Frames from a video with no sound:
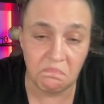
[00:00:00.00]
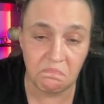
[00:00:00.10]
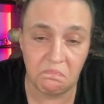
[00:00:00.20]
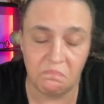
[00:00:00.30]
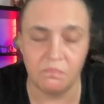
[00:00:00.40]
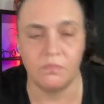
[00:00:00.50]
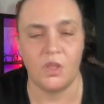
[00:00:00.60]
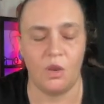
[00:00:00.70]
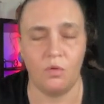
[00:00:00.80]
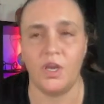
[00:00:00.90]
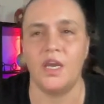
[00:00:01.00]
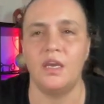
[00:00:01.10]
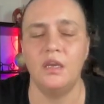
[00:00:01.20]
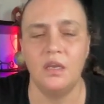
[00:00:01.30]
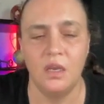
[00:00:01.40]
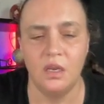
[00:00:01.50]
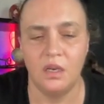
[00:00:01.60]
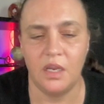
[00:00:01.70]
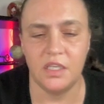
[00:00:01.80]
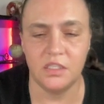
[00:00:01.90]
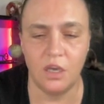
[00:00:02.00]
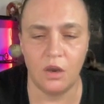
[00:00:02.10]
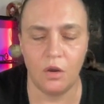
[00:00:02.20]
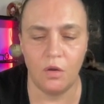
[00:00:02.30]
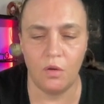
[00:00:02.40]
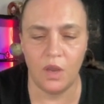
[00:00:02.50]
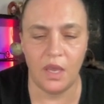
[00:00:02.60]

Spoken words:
Okay. Let's go